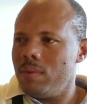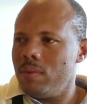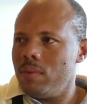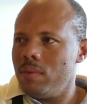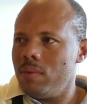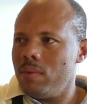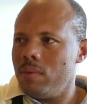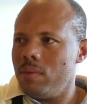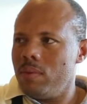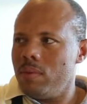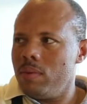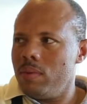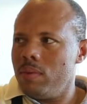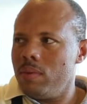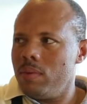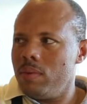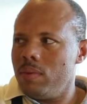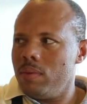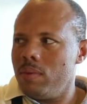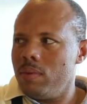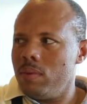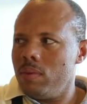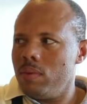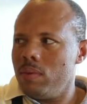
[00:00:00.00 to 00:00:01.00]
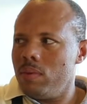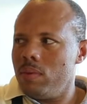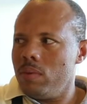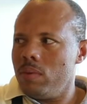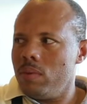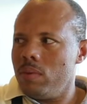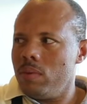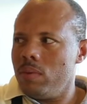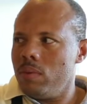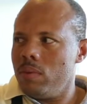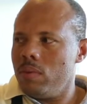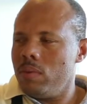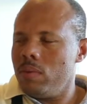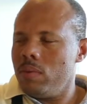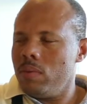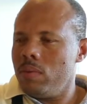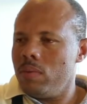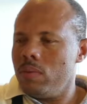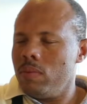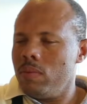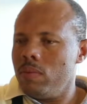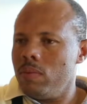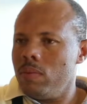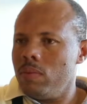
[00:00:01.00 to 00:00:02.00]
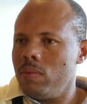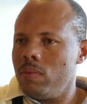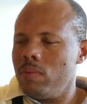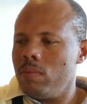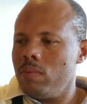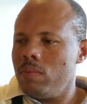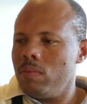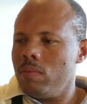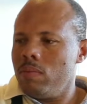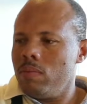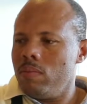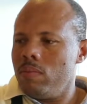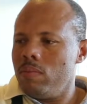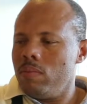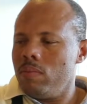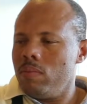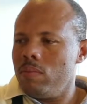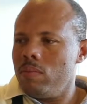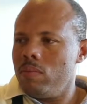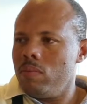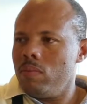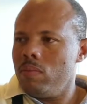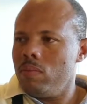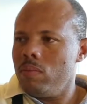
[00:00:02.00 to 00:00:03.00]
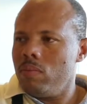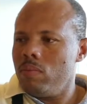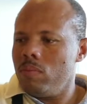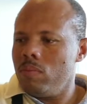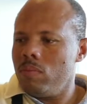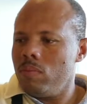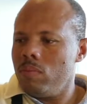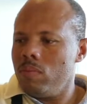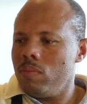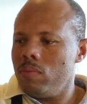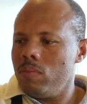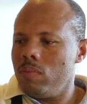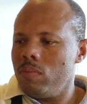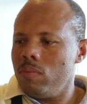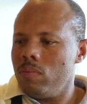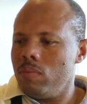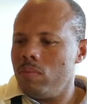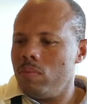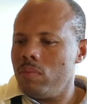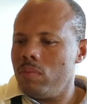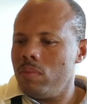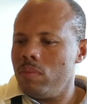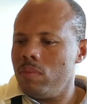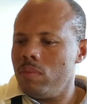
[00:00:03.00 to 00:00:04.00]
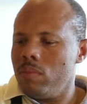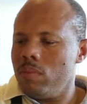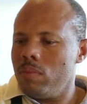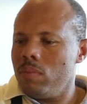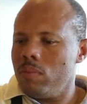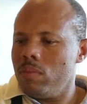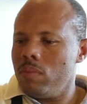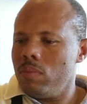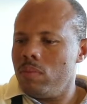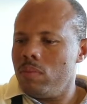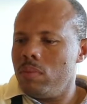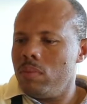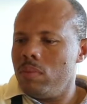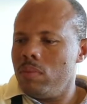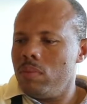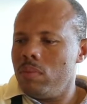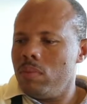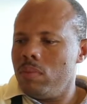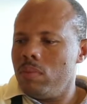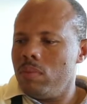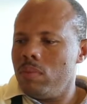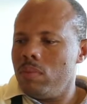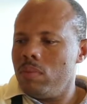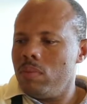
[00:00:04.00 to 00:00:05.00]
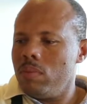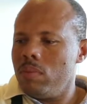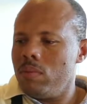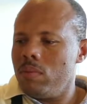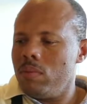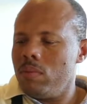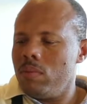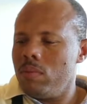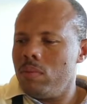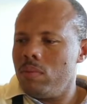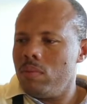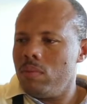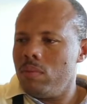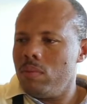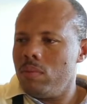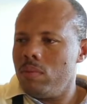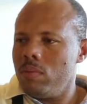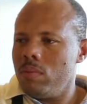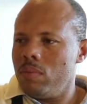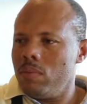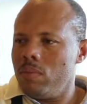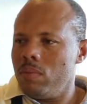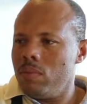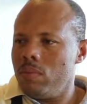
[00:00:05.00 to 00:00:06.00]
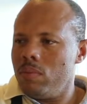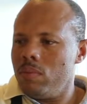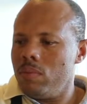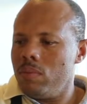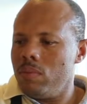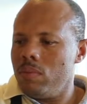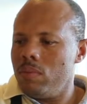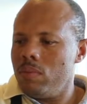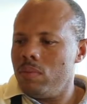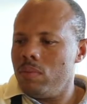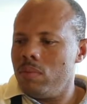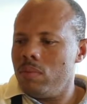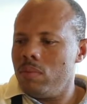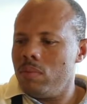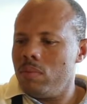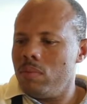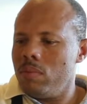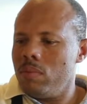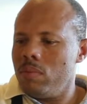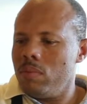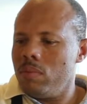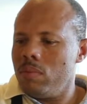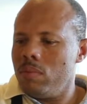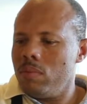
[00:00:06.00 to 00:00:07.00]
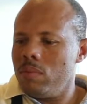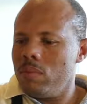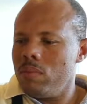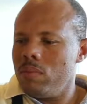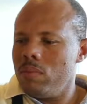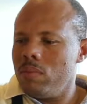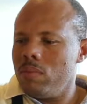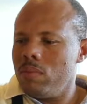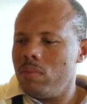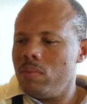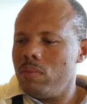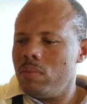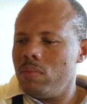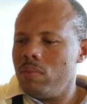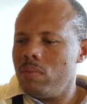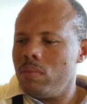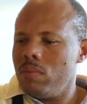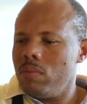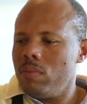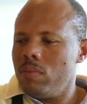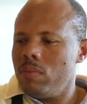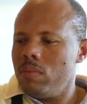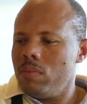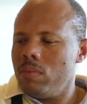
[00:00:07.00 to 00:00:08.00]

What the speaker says: (silent)